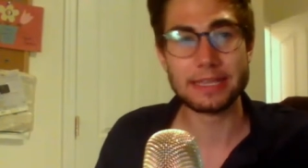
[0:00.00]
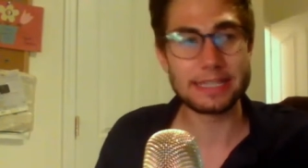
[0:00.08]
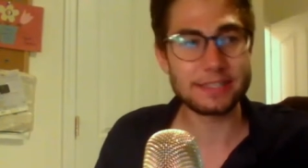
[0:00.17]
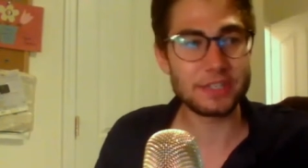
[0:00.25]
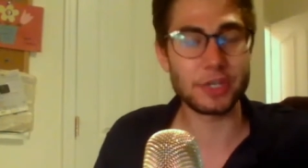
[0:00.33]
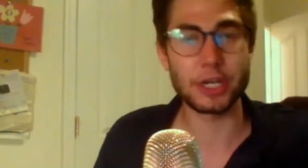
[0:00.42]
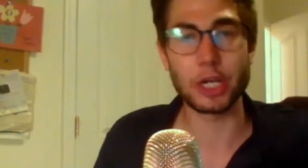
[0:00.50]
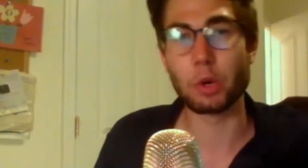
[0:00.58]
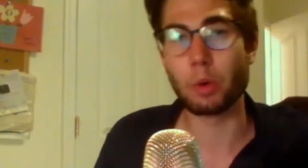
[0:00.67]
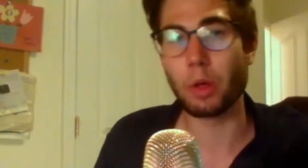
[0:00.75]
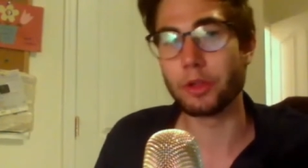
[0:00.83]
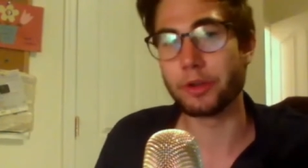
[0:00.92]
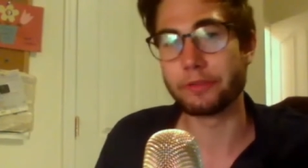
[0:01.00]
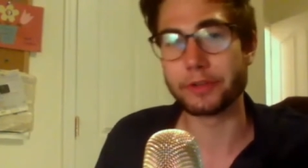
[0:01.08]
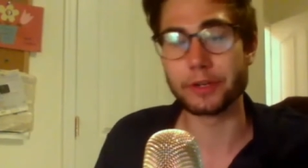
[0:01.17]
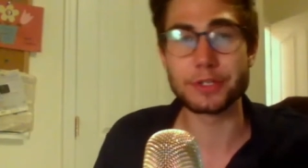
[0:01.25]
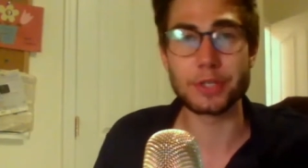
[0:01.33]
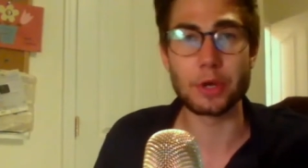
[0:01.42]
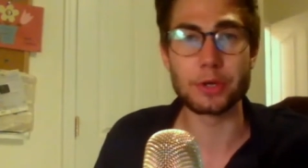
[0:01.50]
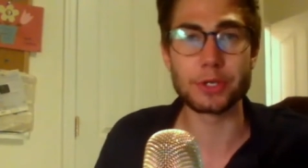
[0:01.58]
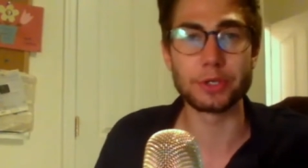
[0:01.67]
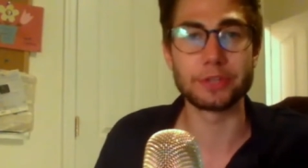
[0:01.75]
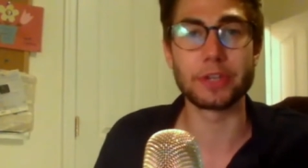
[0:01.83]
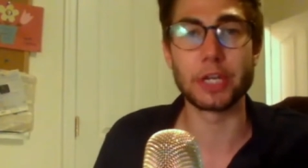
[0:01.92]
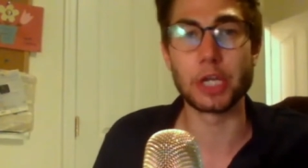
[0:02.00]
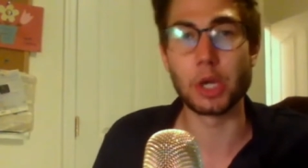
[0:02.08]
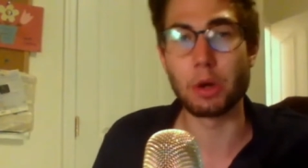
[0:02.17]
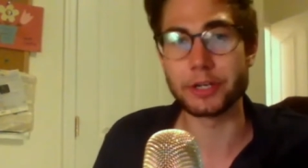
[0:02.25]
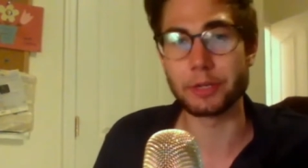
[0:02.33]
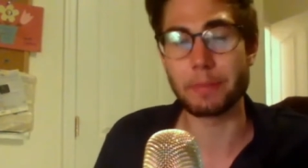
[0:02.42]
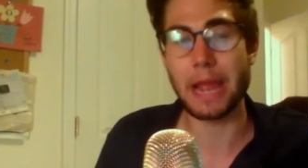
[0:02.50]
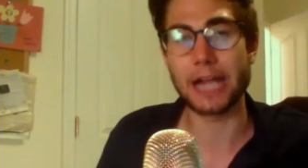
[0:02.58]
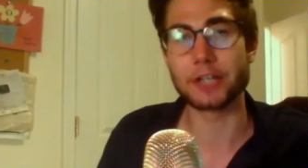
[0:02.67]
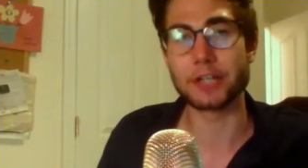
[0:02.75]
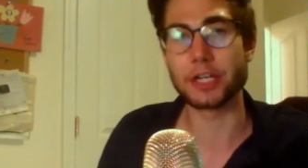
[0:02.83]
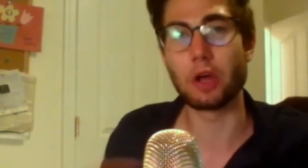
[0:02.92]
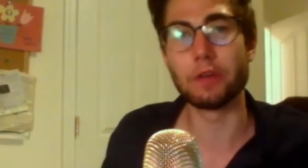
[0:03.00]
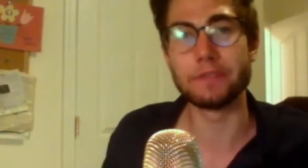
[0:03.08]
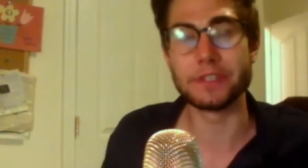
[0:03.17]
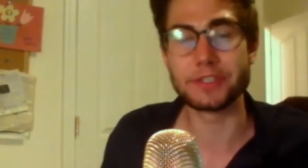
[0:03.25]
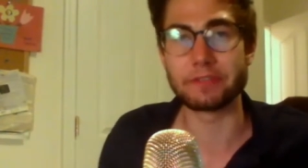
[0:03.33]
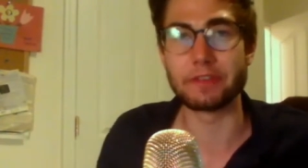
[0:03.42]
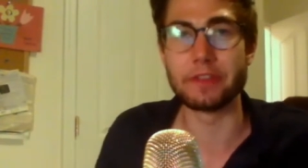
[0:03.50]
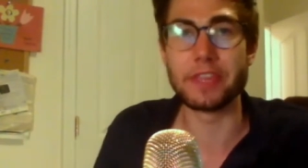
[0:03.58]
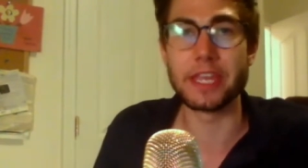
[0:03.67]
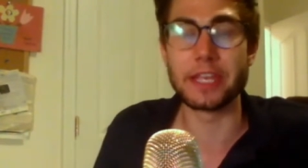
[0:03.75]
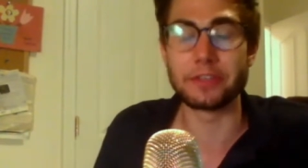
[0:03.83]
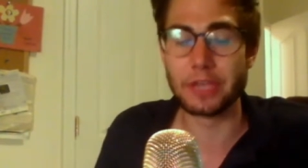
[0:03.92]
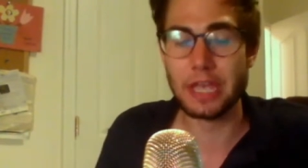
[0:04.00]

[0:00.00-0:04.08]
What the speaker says: This is going to go all over your social. It's going to go on your packaging, all of these different things.